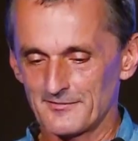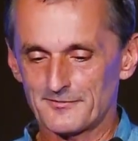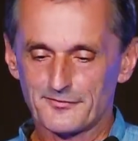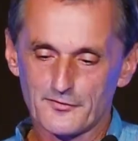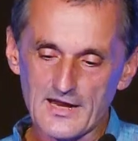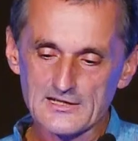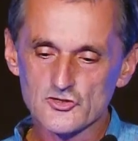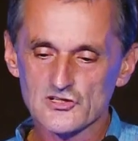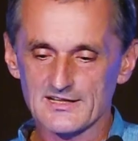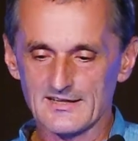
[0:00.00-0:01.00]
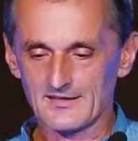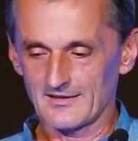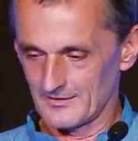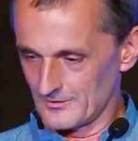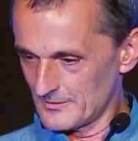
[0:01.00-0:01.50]
freshly,
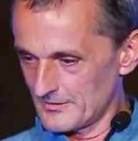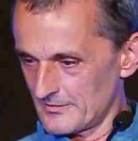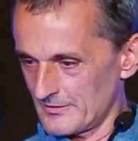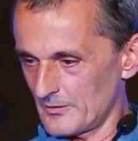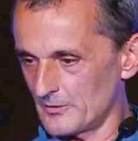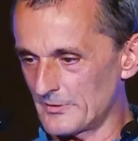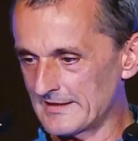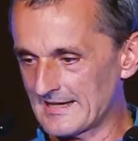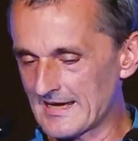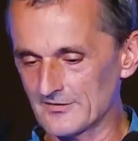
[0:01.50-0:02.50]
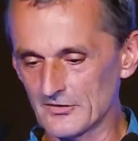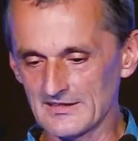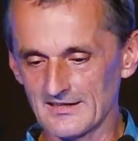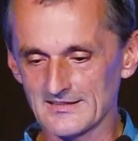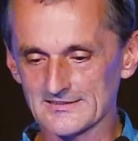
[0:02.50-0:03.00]
or already
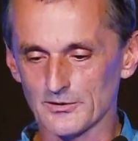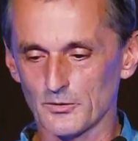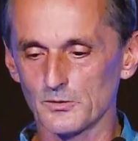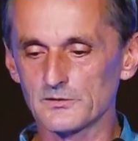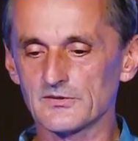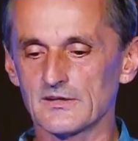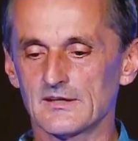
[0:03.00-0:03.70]
100 years old,